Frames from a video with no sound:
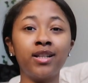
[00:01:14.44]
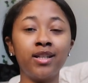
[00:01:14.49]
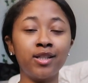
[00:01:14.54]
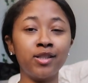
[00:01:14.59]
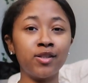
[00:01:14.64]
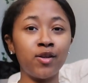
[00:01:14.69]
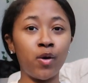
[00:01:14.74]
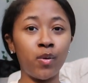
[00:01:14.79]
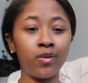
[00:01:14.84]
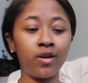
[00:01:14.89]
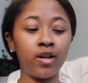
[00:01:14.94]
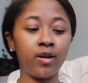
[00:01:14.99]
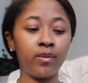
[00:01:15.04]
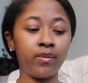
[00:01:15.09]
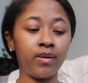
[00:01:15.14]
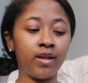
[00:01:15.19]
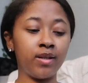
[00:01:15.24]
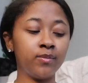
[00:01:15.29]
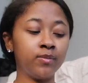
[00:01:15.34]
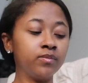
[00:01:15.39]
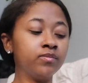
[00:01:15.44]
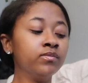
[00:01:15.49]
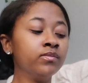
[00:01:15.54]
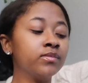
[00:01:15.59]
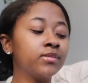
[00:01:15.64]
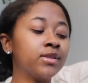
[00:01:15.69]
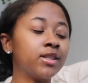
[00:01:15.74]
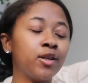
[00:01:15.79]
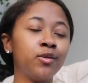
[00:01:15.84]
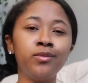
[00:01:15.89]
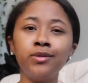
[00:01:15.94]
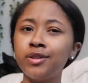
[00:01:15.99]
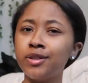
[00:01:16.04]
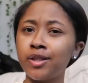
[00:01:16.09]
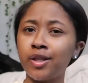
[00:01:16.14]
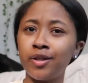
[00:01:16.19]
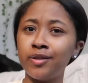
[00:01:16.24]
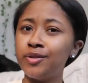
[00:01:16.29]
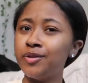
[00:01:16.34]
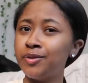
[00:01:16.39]
Atlanta's homecoming. It was
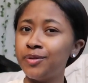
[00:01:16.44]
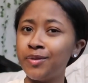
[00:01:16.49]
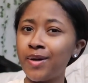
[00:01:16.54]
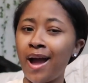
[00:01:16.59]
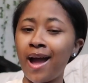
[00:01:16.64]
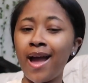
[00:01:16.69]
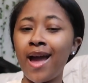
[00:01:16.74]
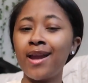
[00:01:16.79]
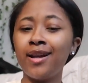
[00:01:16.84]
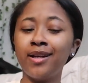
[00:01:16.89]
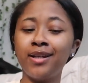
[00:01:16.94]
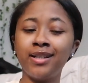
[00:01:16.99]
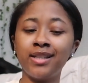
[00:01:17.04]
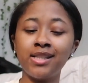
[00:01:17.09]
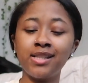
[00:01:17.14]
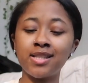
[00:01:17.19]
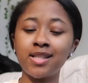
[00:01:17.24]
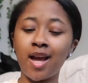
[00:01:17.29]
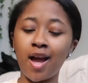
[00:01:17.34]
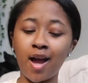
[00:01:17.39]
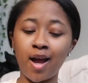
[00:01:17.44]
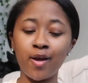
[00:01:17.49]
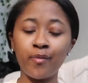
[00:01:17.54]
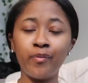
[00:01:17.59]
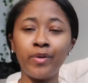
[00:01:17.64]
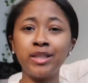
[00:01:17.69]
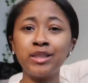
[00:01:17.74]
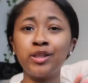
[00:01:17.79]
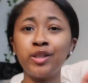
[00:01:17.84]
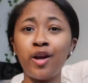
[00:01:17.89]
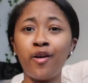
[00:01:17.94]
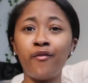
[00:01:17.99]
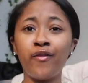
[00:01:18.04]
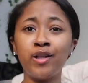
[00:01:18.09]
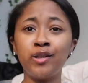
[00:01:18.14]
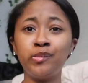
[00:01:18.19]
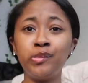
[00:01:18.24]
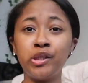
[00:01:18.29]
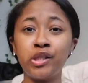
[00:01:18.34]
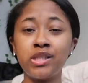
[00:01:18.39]
cute. I had a good time. Make sure y'all
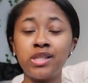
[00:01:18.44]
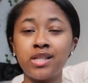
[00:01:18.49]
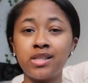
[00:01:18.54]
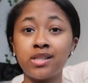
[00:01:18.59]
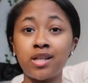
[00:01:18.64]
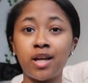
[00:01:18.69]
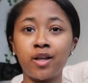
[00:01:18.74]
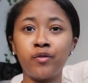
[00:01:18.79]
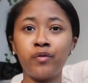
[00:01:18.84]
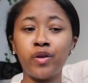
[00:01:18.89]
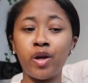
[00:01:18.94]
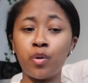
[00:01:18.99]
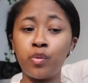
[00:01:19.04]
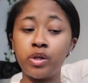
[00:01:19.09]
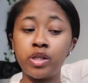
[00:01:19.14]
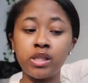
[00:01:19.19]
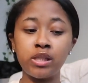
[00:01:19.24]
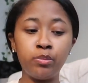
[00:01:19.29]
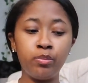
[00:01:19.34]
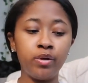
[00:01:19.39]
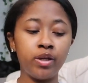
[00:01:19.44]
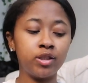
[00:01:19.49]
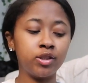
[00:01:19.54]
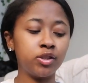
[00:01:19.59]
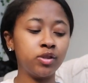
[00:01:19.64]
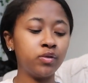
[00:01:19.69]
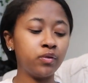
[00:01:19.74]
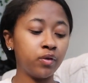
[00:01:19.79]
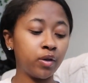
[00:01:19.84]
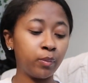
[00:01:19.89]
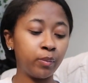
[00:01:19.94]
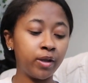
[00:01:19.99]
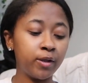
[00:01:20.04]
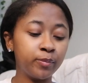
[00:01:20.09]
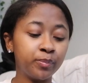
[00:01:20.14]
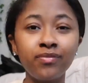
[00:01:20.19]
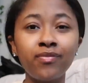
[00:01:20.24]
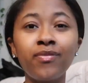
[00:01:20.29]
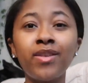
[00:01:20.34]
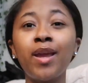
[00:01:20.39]
follow me on TikTok if y'all want to see pictures from
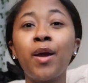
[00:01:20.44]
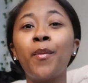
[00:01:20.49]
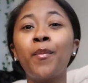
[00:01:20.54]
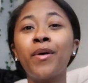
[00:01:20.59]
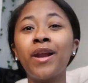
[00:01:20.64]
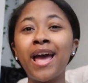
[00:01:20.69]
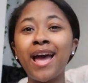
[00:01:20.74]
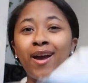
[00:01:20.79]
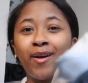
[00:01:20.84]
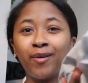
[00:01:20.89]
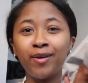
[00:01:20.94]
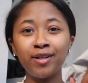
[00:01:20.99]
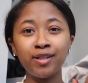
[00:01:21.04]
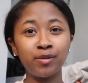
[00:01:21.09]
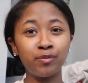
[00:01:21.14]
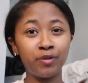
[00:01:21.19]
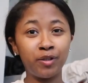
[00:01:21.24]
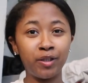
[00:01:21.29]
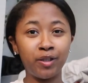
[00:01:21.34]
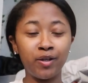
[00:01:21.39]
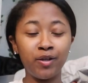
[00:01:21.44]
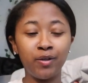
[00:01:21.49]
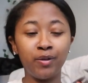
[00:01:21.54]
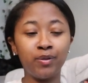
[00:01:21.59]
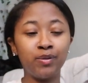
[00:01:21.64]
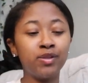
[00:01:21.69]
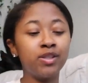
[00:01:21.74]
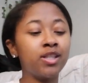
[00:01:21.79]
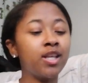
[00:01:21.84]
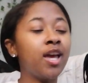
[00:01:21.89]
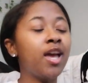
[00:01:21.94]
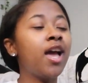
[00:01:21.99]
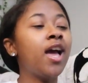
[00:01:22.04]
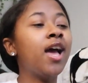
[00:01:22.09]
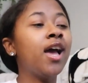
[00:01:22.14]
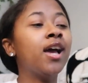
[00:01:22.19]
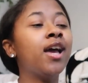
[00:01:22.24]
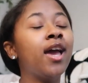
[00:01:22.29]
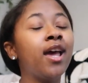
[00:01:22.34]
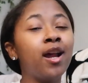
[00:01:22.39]
it. But I had ordered some clothes
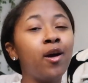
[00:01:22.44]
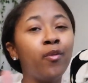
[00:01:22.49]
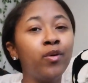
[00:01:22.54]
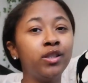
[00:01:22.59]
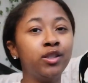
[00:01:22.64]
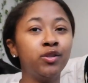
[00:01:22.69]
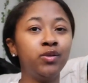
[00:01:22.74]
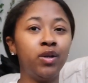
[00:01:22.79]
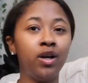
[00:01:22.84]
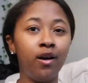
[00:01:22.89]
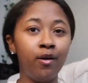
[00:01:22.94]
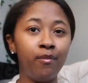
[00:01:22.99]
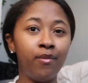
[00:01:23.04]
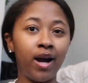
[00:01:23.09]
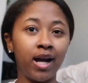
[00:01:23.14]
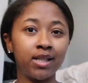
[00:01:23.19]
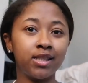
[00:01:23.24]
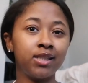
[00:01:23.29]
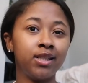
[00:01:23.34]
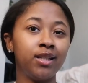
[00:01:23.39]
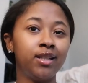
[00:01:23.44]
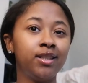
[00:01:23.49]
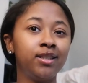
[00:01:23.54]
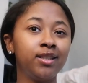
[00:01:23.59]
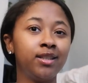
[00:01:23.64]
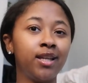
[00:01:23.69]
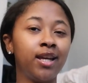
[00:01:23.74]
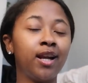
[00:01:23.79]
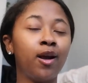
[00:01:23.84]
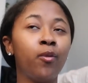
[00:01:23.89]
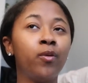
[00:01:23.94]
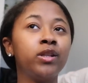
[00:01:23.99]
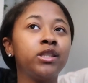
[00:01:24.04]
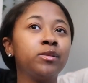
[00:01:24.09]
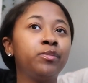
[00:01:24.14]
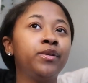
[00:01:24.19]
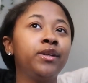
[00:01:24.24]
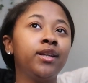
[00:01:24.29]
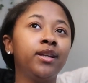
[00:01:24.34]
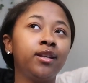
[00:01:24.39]
and I wanted to do an unboxing. And I wanted
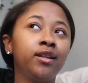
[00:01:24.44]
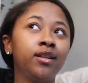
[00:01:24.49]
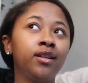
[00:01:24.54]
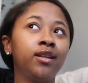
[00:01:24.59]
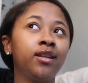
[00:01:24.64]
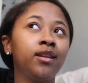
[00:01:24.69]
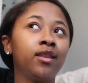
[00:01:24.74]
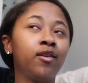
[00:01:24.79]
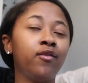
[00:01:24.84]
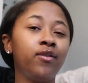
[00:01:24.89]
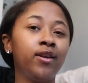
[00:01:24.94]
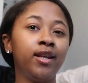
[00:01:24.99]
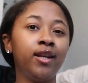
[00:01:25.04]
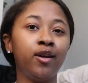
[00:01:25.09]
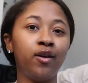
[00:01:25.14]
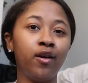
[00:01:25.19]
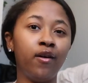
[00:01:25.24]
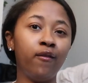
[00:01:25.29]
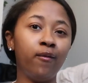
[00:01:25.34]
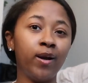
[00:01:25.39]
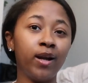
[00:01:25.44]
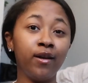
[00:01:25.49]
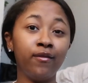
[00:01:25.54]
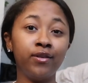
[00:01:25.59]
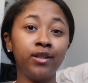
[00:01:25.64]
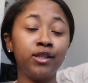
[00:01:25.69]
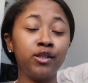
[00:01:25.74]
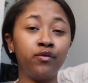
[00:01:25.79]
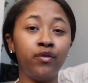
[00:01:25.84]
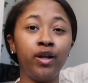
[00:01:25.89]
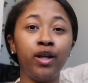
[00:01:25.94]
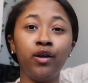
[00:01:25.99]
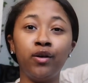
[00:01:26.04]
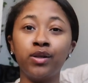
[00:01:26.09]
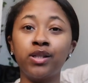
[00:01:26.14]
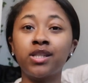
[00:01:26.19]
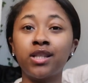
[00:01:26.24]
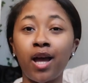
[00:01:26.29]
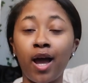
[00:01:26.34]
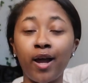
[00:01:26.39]
to put in the video, whatever this video
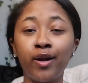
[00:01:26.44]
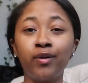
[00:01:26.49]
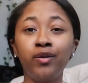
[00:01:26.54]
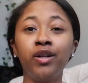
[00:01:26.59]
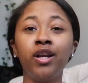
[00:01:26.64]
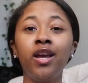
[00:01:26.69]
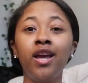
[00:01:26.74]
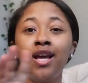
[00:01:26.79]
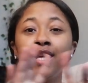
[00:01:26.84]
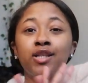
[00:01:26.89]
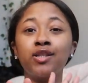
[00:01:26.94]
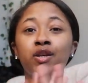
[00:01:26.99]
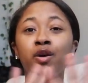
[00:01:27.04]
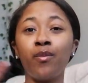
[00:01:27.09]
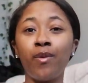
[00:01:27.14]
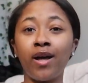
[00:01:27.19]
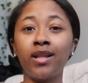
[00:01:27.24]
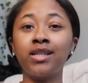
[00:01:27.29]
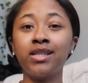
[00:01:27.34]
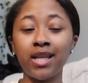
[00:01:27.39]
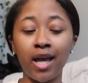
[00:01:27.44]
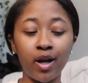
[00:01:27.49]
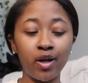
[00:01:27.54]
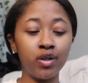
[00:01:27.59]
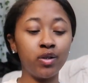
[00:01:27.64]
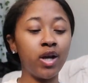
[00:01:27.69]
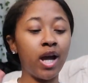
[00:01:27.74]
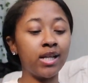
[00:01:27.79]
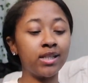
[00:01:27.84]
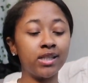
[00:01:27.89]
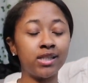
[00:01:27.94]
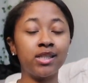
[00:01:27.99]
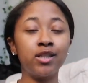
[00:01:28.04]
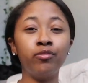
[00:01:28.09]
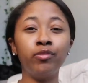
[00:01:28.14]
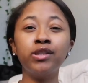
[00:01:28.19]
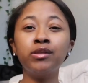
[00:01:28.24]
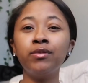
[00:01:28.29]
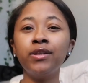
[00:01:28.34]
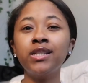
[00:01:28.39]
is titled. So by the title you guys can see.
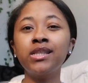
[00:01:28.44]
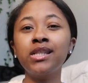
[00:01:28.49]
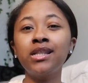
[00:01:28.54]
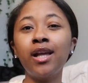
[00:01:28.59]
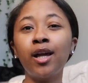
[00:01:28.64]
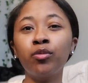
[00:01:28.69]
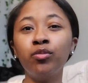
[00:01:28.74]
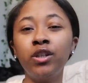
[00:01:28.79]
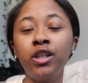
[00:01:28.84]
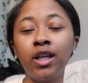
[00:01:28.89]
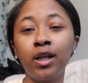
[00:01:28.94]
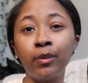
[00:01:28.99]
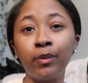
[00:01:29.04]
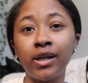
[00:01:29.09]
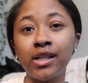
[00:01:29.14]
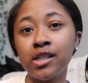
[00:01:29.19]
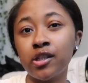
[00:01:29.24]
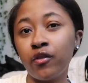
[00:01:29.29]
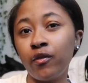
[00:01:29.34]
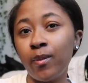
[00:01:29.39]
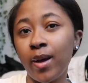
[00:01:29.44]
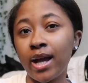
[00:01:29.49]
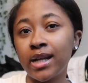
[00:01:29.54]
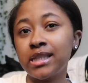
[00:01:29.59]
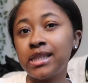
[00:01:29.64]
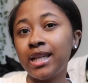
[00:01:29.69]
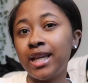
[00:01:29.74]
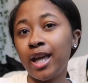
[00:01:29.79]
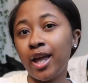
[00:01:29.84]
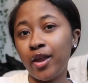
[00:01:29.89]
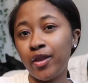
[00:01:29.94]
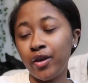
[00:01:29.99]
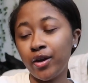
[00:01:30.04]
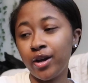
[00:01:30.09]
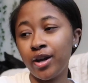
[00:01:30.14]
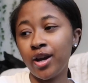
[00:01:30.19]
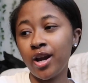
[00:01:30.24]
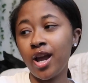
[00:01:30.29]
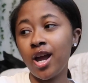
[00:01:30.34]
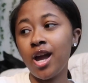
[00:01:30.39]
But it's basically like me getting myself back
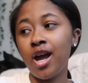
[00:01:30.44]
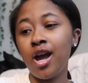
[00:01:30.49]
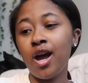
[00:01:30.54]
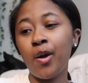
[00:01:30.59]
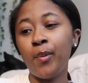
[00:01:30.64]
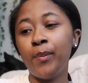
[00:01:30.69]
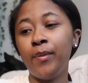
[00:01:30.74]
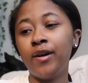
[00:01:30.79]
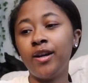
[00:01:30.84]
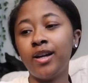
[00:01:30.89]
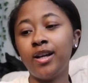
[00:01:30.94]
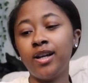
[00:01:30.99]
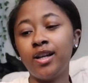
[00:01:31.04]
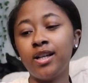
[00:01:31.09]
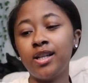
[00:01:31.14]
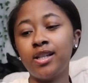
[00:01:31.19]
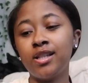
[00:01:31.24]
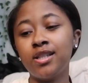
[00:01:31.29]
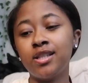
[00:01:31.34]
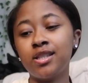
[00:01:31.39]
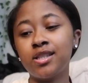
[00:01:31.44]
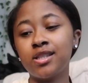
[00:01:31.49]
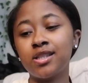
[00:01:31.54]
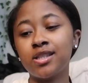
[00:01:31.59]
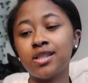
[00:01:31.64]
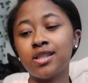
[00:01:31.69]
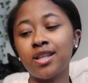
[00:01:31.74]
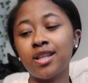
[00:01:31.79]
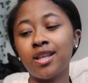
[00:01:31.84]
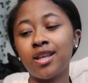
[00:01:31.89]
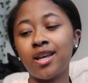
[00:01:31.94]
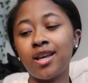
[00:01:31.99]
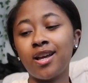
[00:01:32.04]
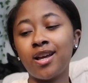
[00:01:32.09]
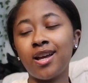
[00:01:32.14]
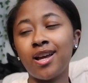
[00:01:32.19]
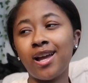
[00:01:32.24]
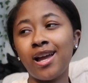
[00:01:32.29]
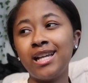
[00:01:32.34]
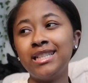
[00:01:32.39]
together. Because
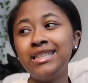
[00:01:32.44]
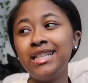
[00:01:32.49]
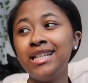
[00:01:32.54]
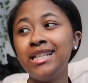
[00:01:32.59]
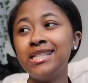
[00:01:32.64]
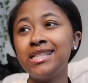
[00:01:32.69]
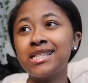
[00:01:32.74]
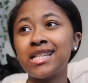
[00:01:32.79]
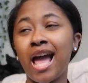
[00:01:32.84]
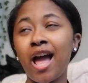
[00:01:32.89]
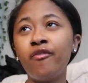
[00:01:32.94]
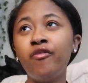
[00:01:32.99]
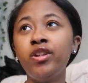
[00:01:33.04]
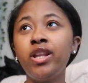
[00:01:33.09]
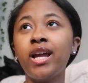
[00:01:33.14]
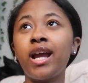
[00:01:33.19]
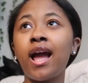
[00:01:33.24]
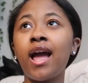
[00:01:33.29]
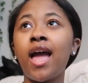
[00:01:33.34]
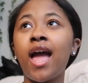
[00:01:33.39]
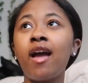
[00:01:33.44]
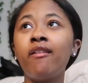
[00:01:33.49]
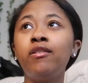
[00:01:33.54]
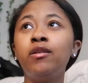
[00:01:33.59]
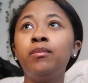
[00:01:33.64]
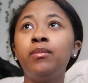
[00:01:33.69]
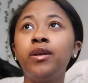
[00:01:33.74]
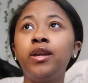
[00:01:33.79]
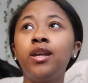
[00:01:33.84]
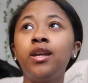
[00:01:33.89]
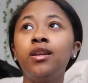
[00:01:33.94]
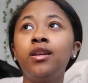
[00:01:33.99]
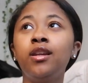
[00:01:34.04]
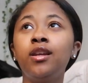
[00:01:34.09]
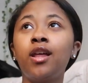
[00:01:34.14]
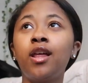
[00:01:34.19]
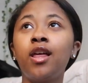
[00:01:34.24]
I feel like I haven't been